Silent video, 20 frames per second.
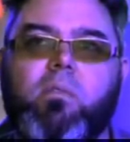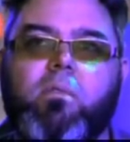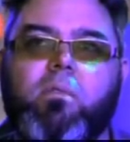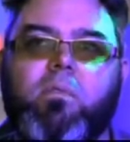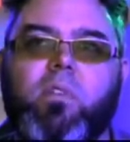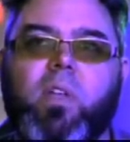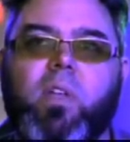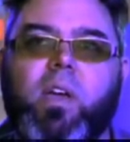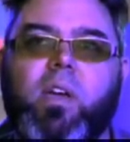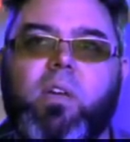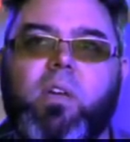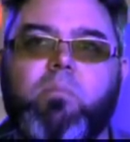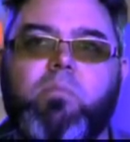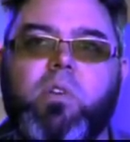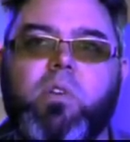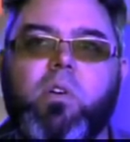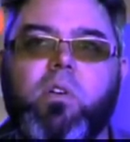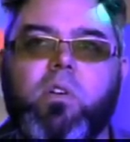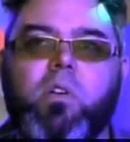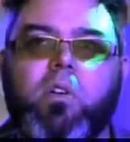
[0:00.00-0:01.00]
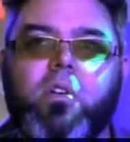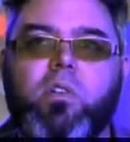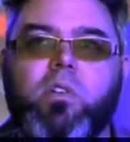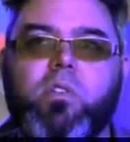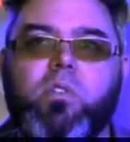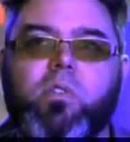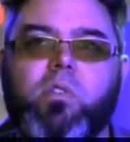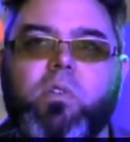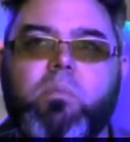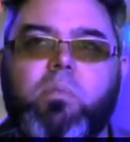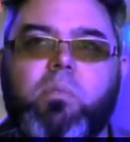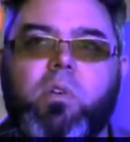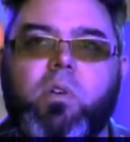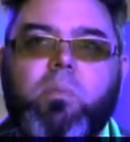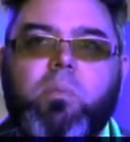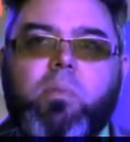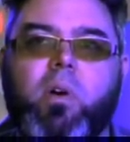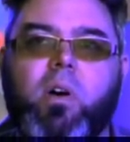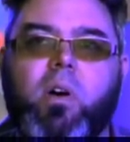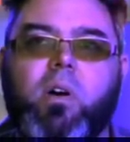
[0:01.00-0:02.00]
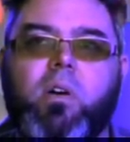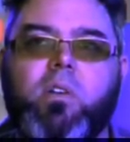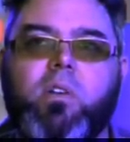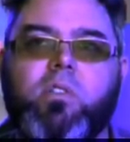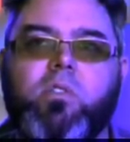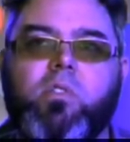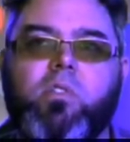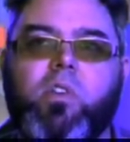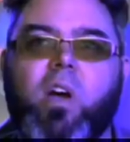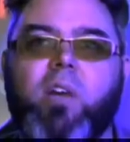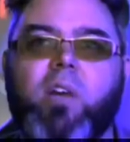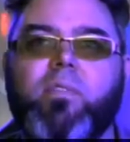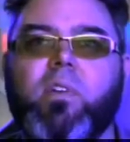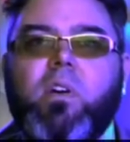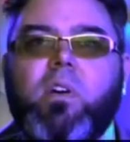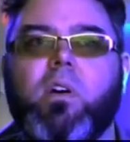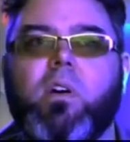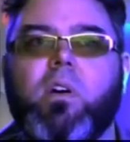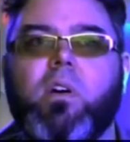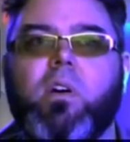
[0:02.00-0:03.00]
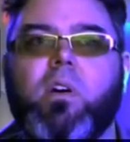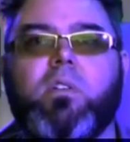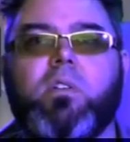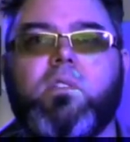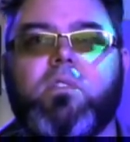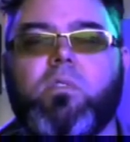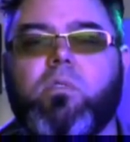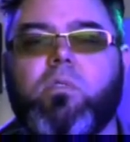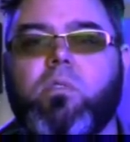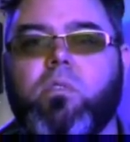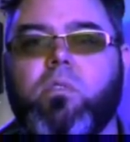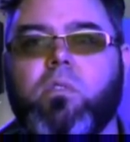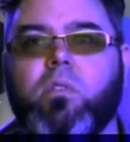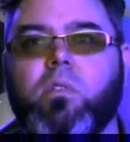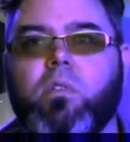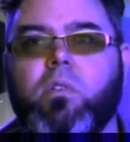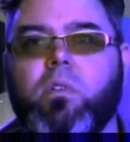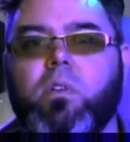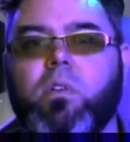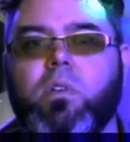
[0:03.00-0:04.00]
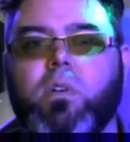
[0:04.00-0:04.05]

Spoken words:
for like computers or computer parts or graphic cards or